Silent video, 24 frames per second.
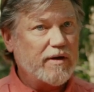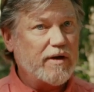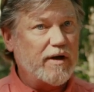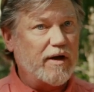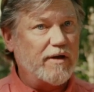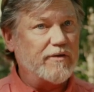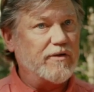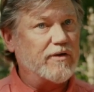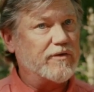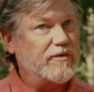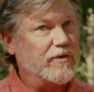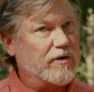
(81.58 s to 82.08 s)

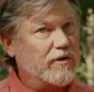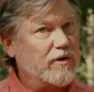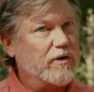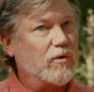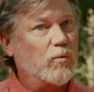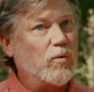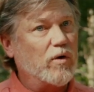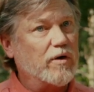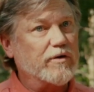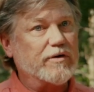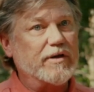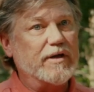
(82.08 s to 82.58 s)
and that they're going to
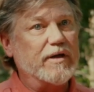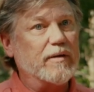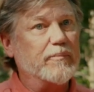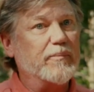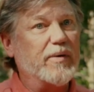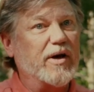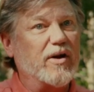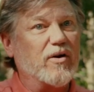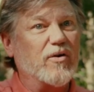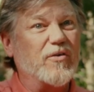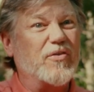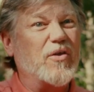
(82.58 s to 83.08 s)
work to get
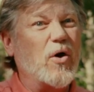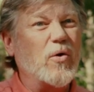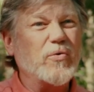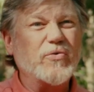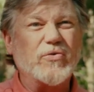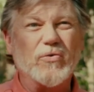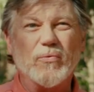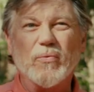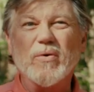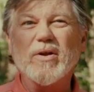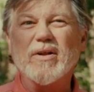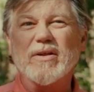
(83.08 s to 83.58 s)
better. Those
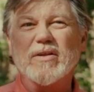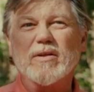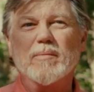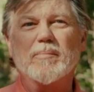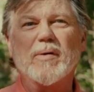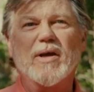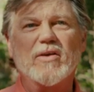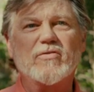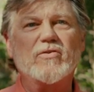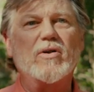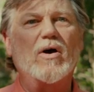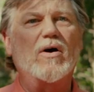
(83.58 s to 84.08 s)
are really the
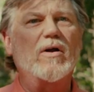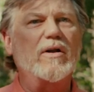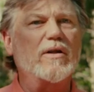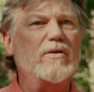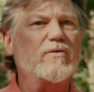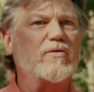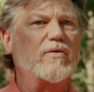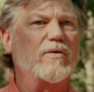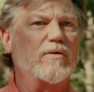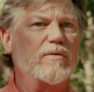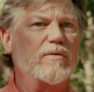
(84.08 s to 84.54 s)
best audits.